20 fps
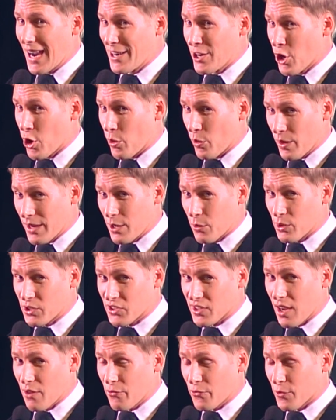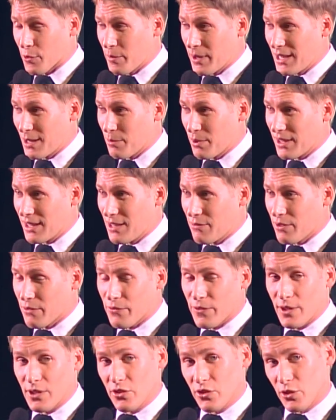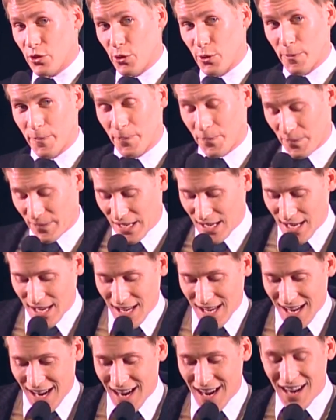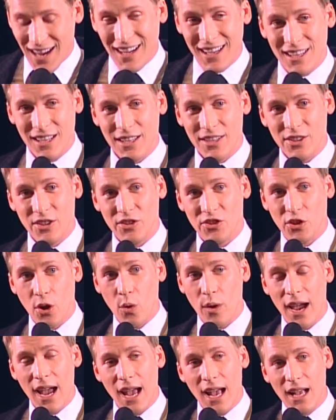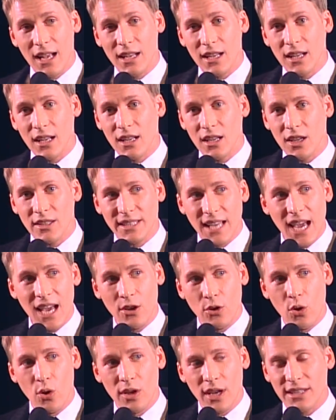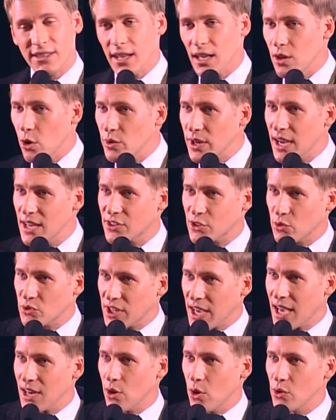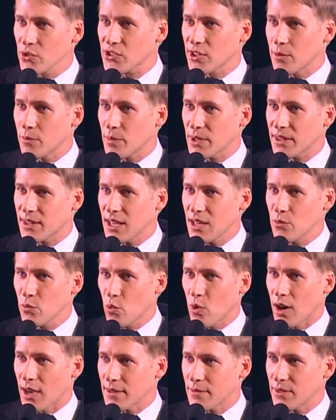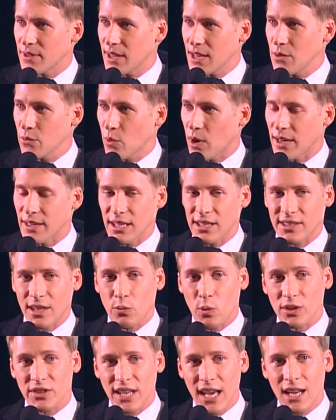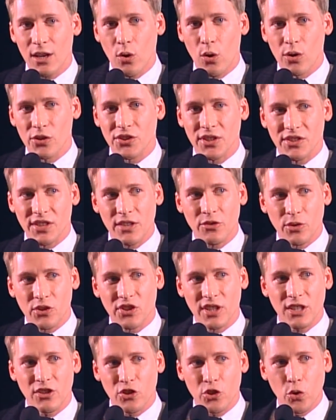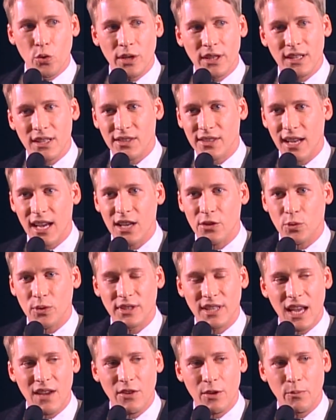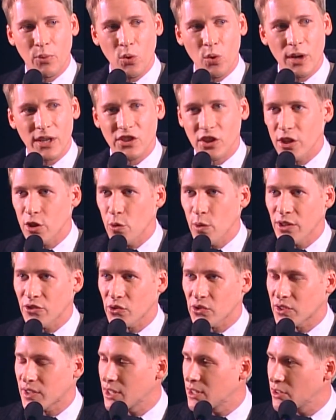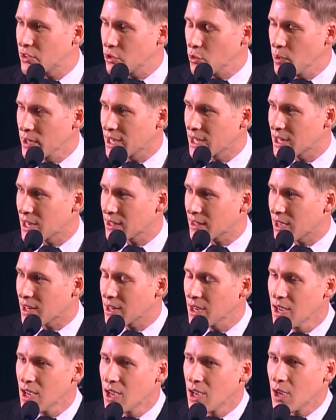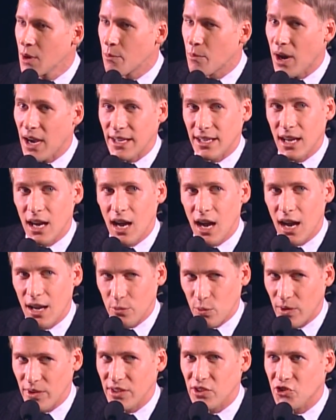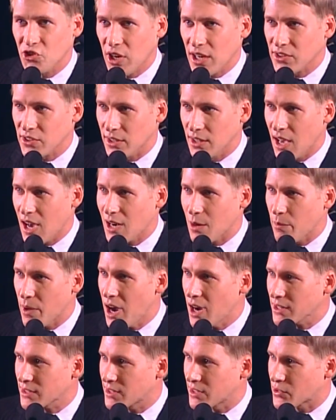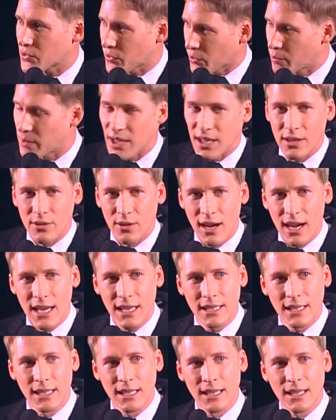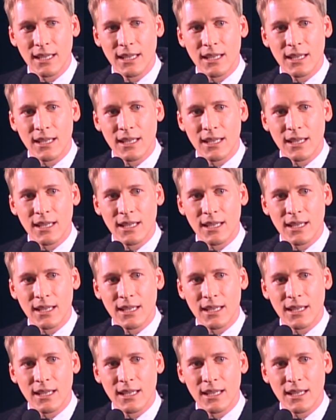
I know, it was tough for me to believe at first too. I said, okay, so Ted Olson, but then what? And he said, well, Ted Olson's interested in doing this case with David Boies. Are you interested in doing it? And I thought, my God, well, this checks a lot of boxes for me, right?